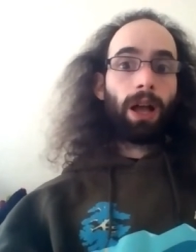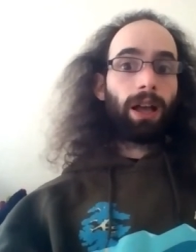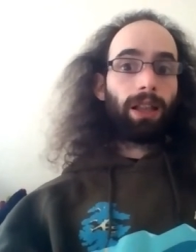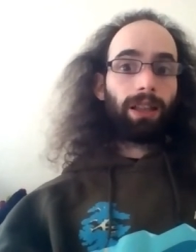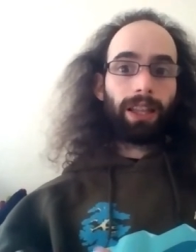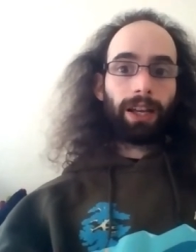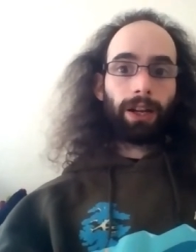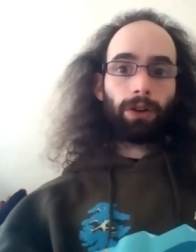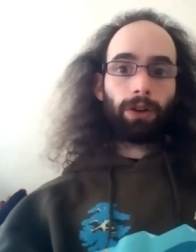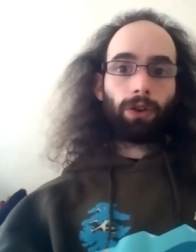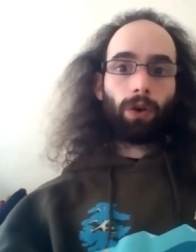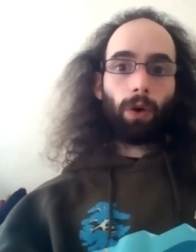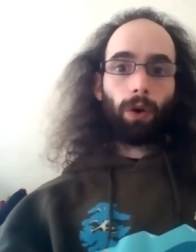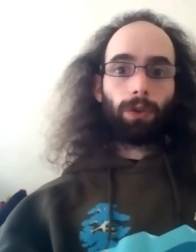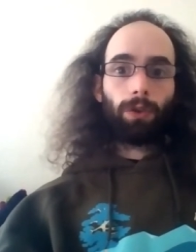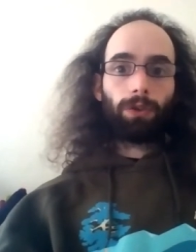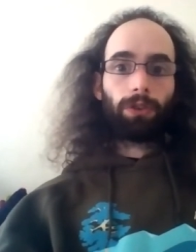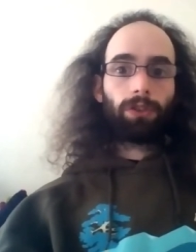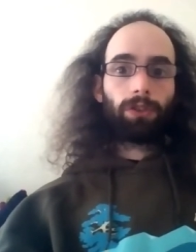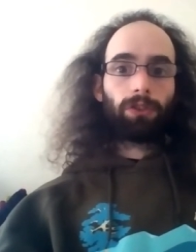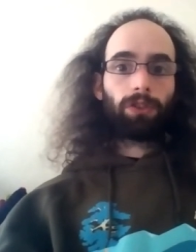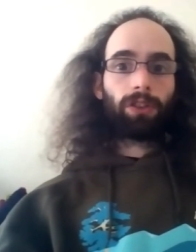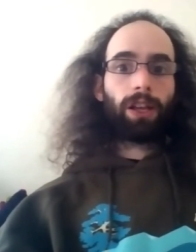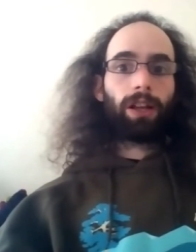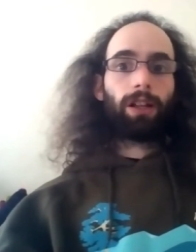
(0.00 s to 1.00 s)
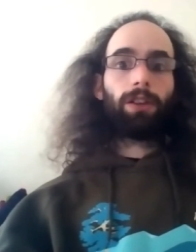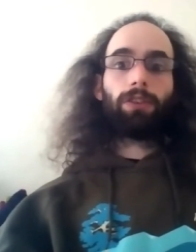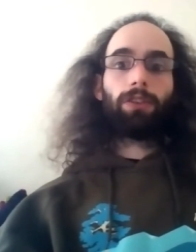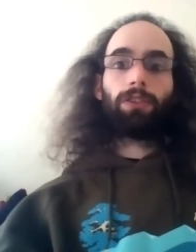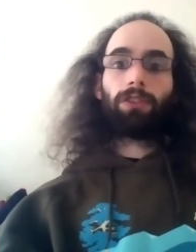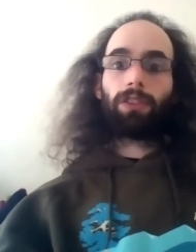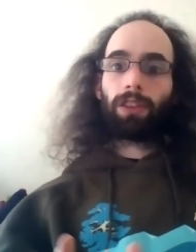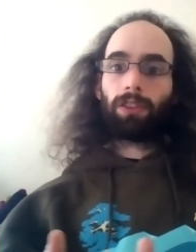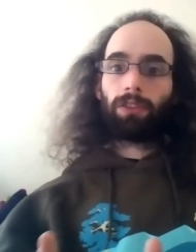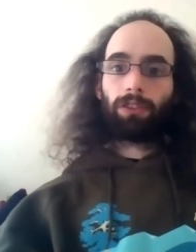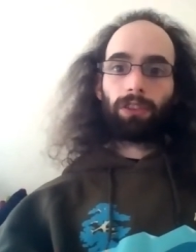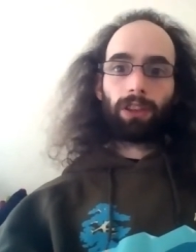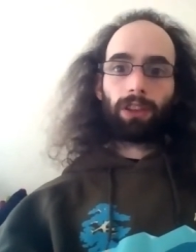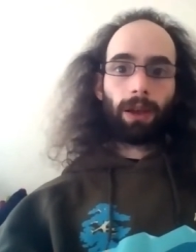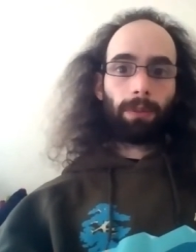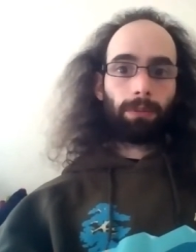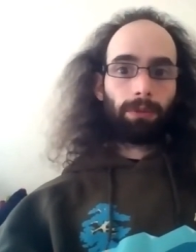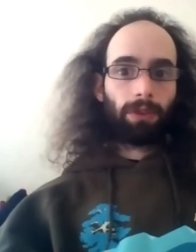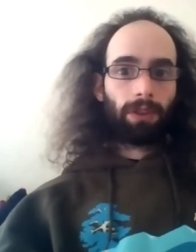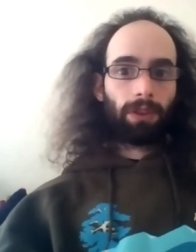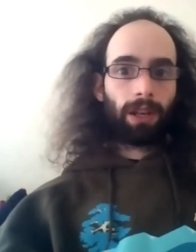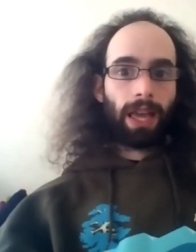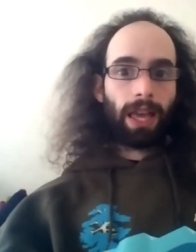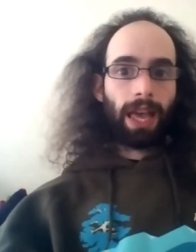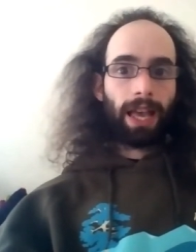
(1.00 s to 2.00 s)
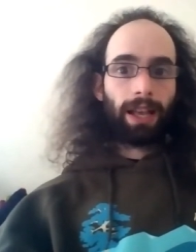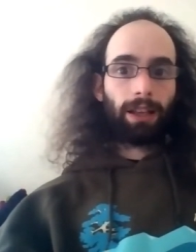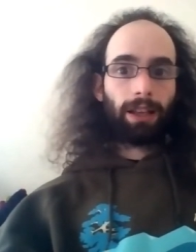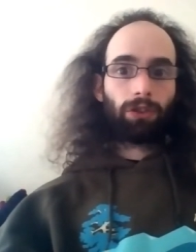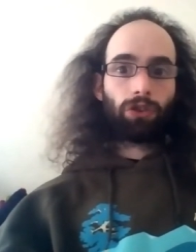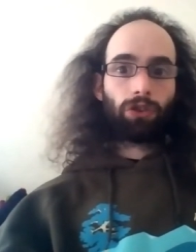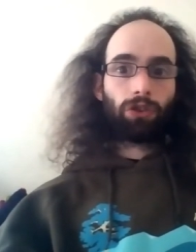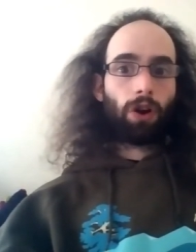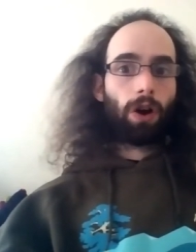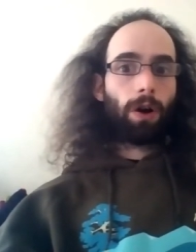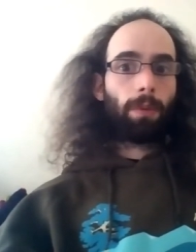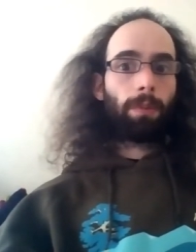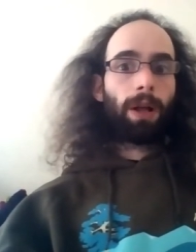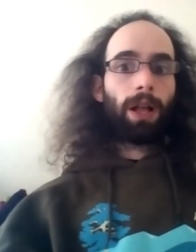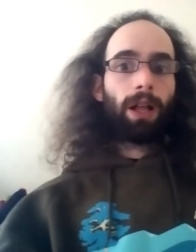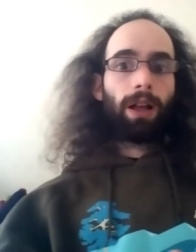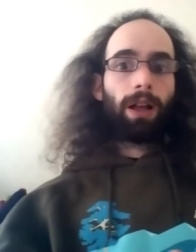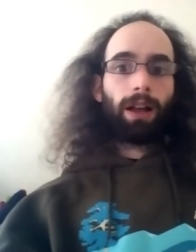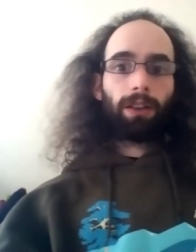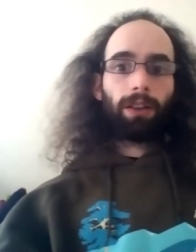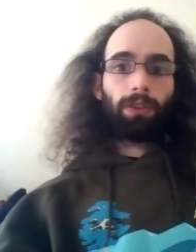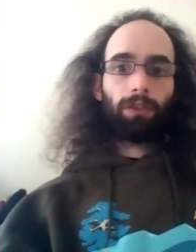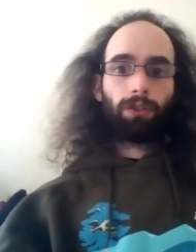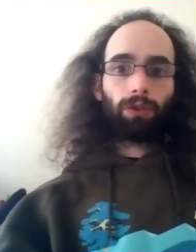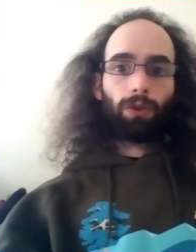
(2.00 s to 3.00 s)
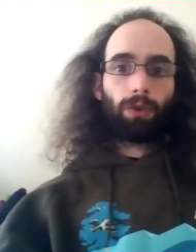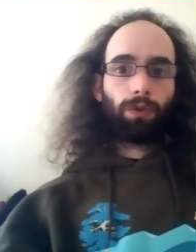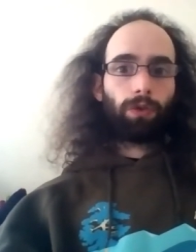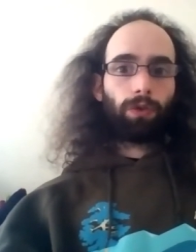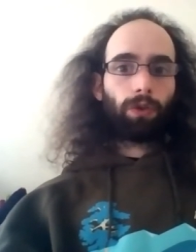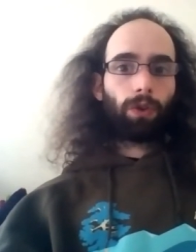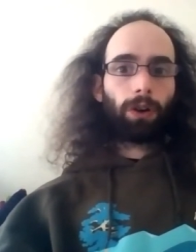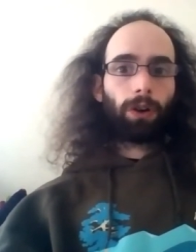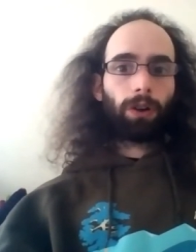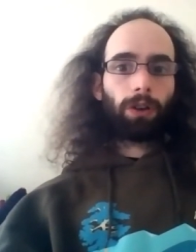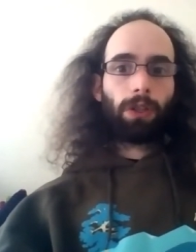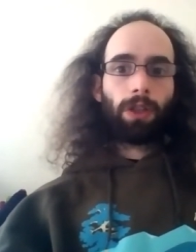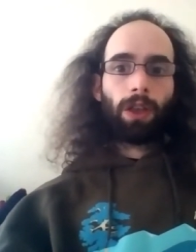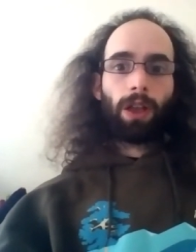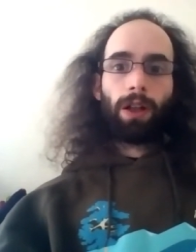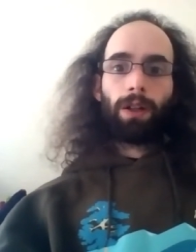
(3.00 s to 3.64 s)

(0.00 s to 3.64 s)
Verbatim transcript: learn all the skills, then skip to the next job, and so forth.